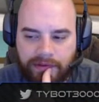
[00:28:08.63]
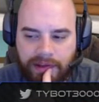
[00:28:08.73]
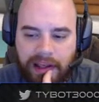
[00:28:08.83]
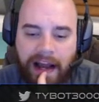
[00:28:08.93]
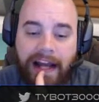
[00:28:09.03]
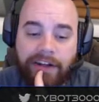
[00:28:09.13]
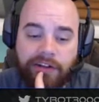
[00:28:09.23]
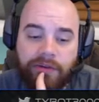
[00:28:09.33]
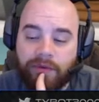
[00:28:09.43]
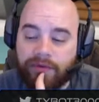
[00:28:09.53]
I
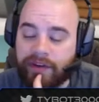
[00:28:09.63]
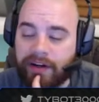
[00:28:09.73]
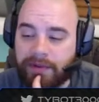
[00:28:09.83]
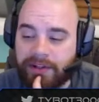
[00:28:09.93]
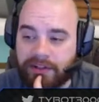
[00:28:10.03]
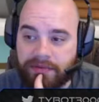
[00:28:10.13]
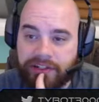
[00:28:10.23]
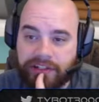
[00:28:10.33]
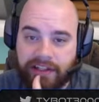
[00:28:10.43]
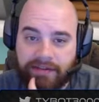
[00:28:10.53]
do very much
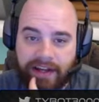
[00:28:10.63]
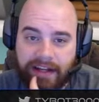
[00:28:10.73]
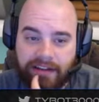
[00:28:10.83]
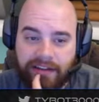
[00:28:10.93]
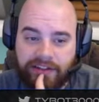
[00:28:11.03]
appreciate the fact that they